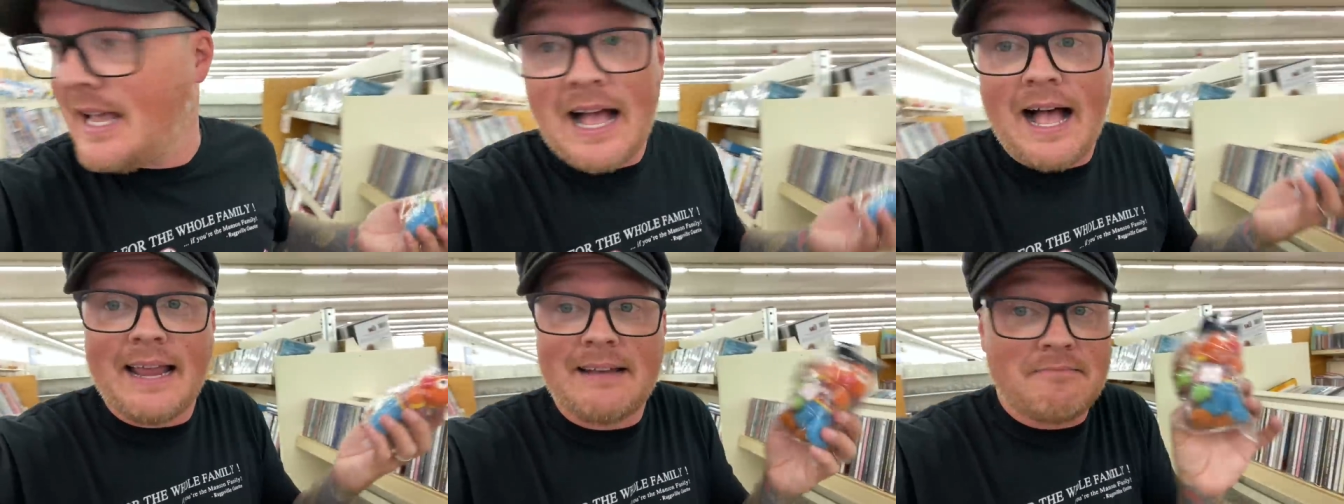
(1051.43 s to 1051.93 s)

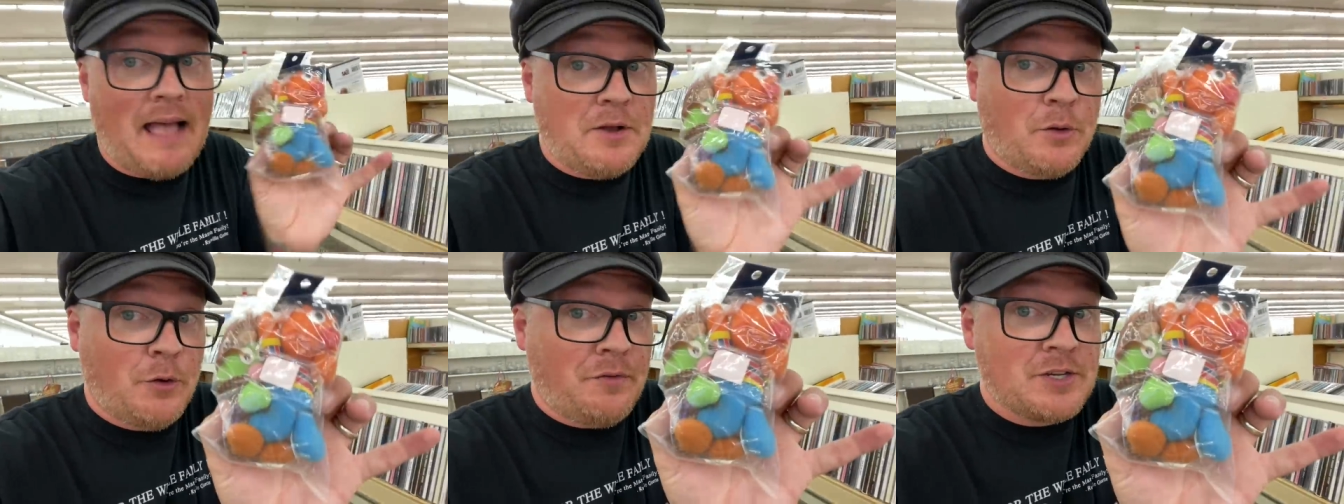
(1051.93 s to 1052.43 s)
I
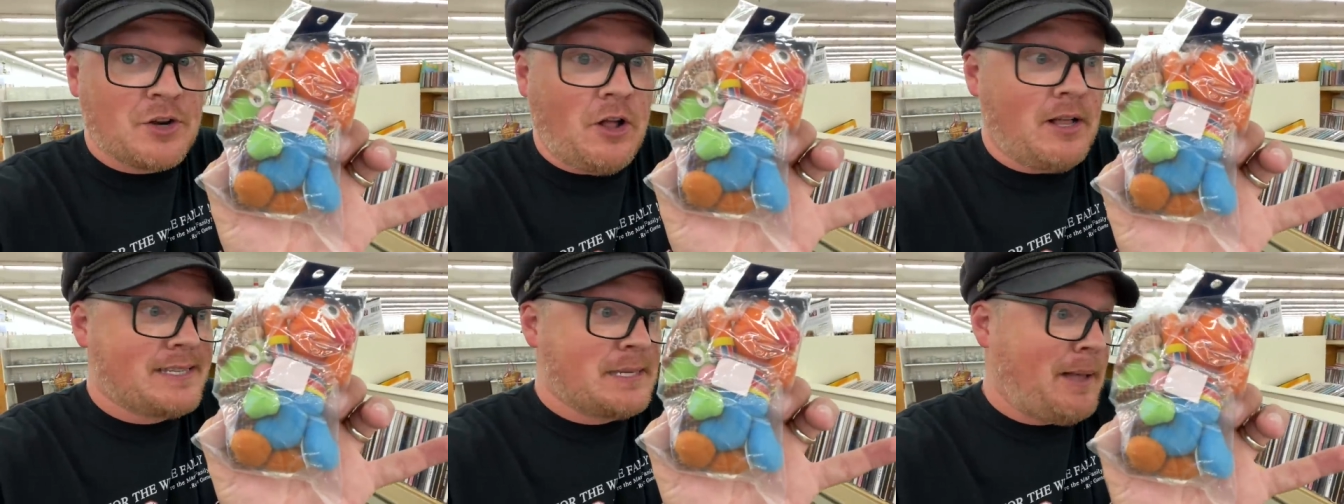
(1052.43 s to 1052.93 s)
don't know if these are
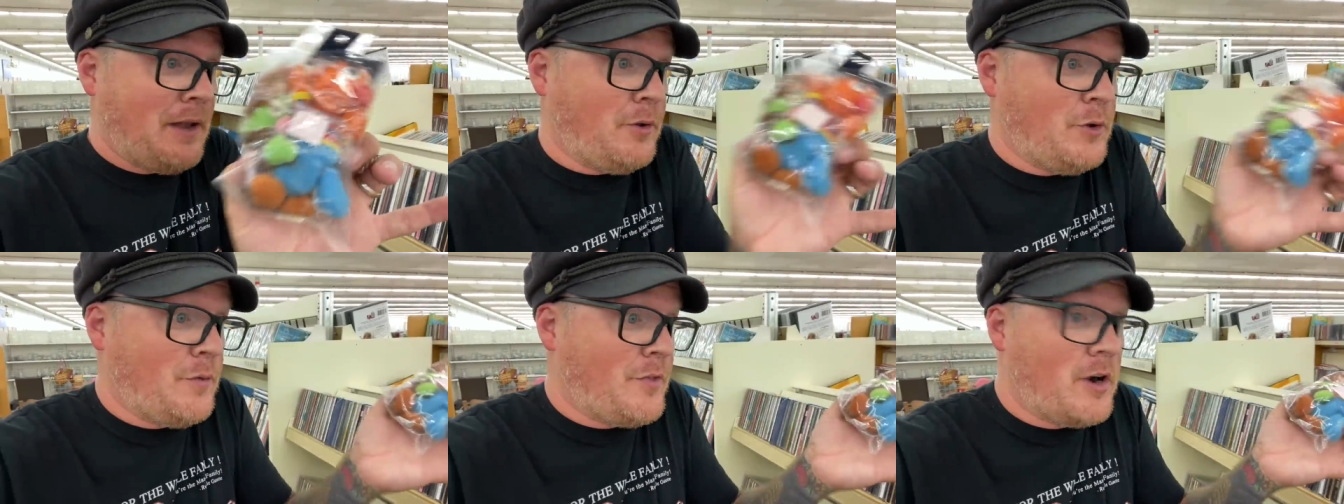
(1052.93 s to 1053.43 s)
awesome. I
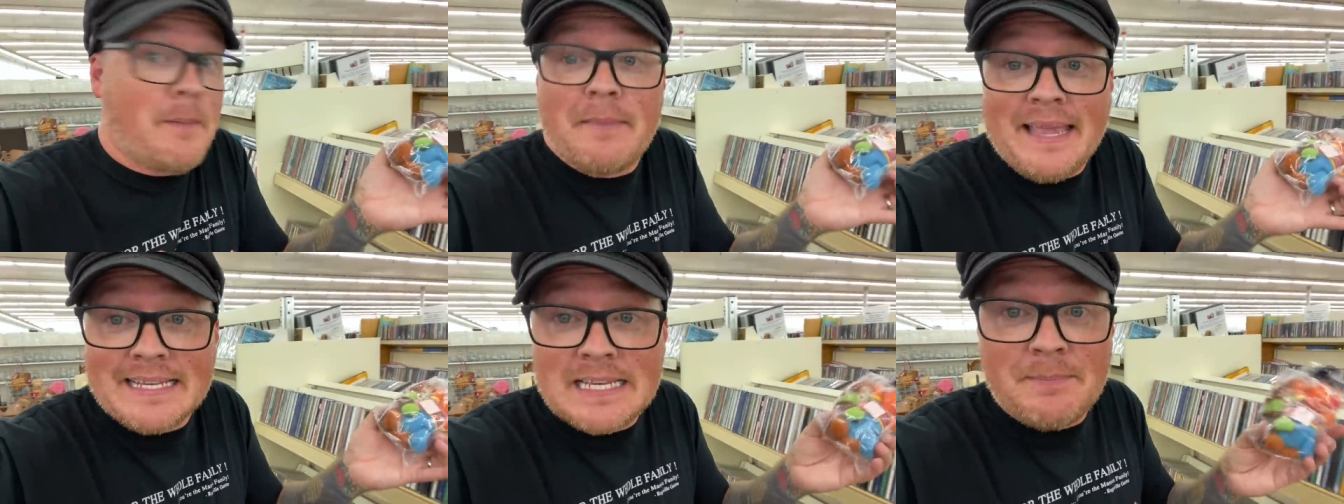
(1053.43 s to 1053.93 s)
don't know if they're
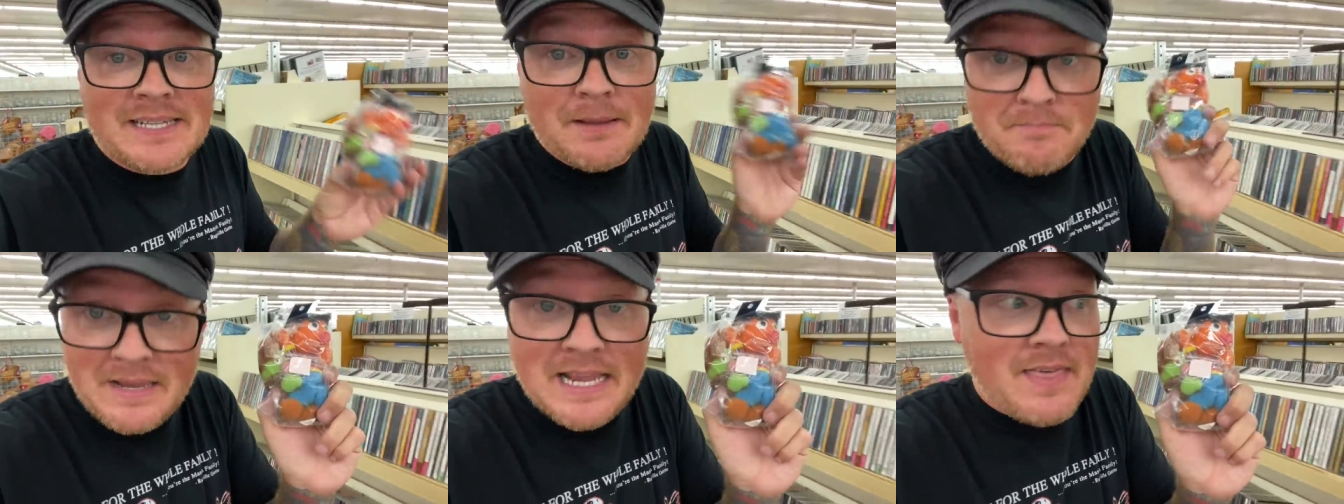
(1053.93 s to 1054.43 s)
amazing, but to
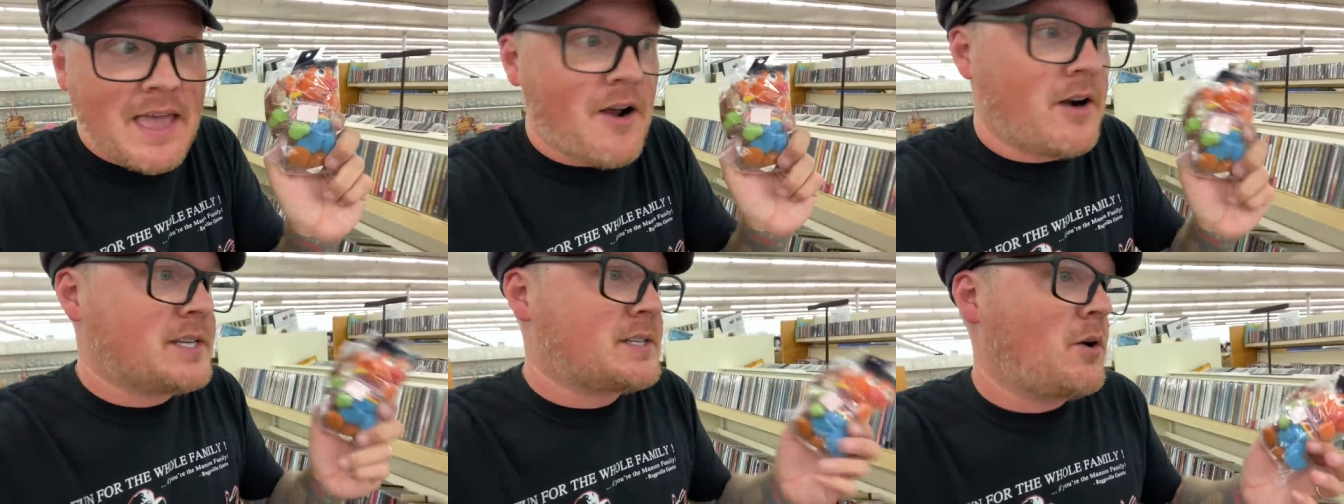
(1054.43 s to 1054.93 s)
me they
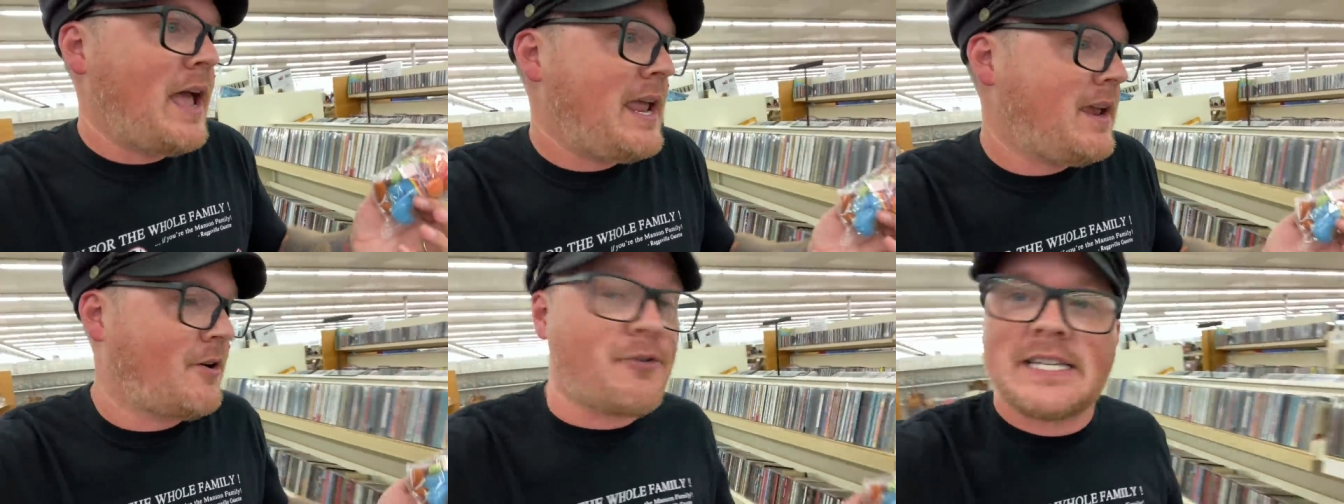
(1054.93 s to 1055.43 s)
are. So
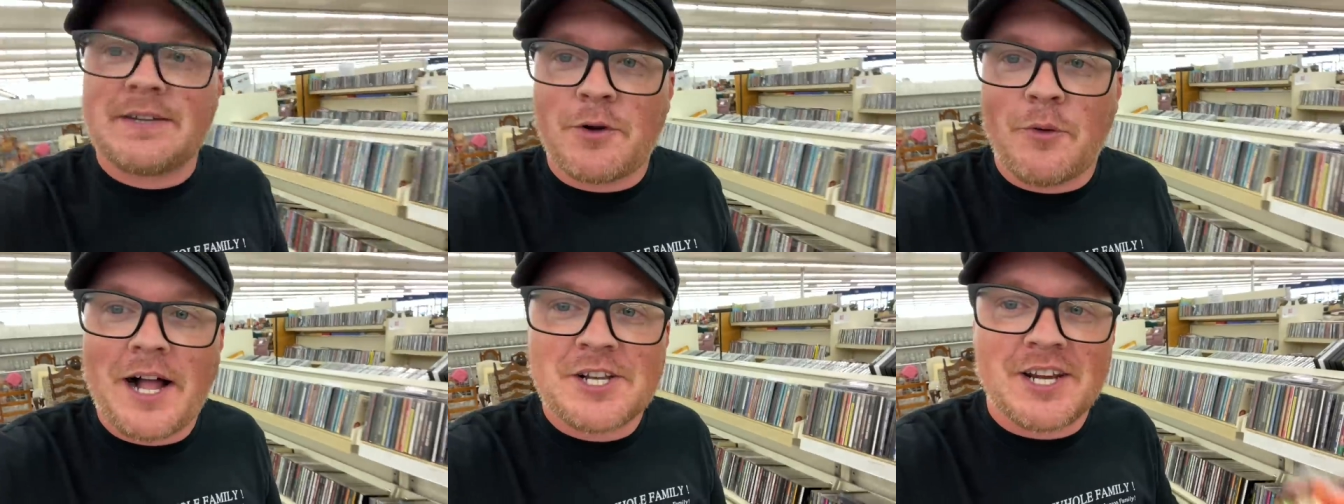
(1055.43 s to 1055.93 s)
hey, Chris, if
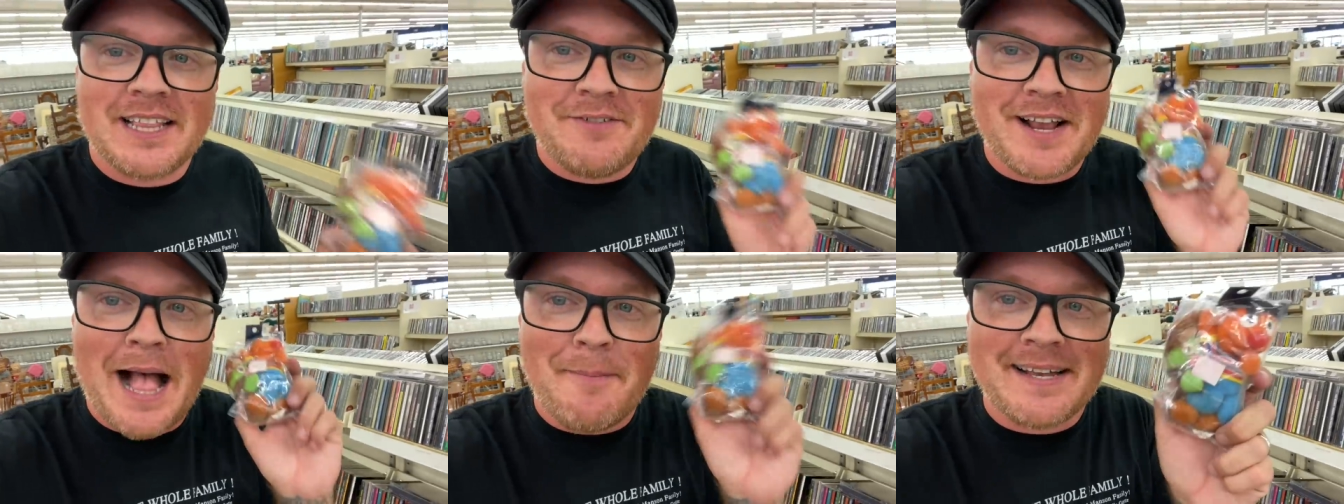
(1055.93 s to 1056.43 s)
you're watching, leave
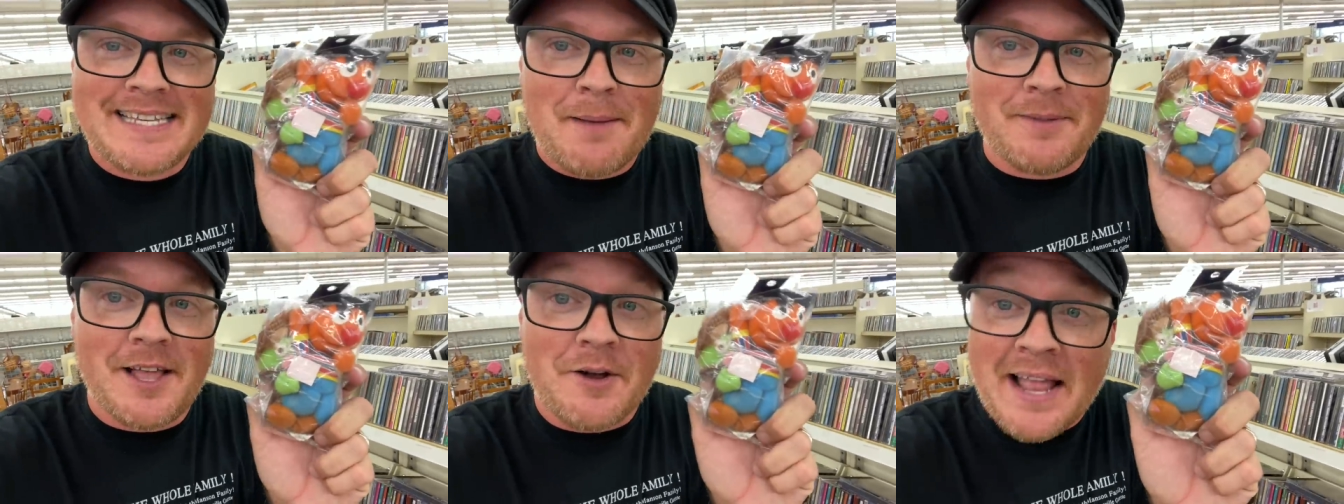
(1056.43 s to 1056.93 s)
a comment
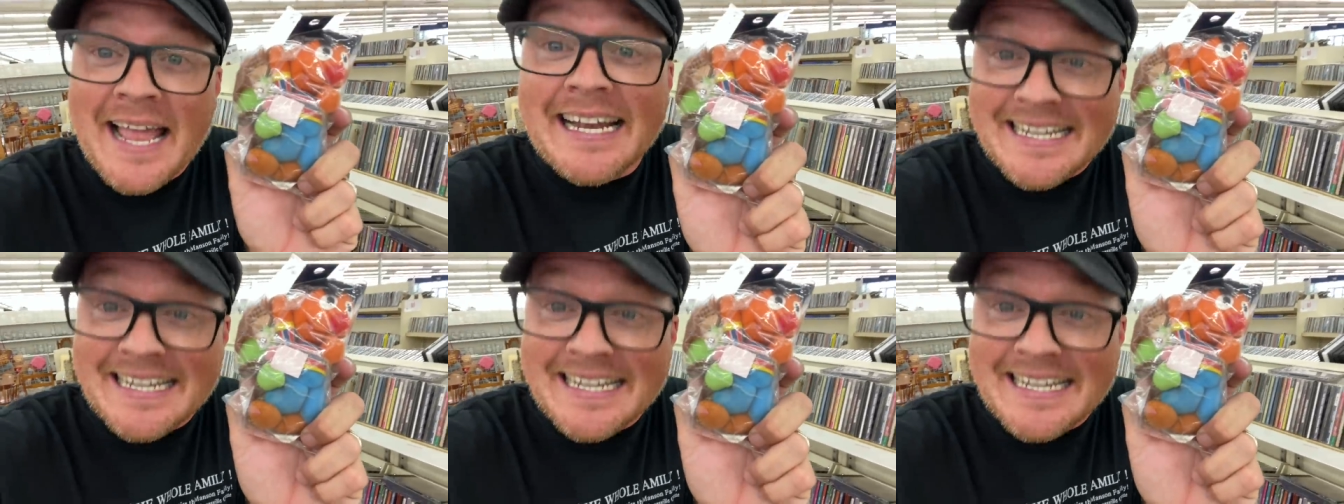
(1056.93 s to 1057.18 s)
down below.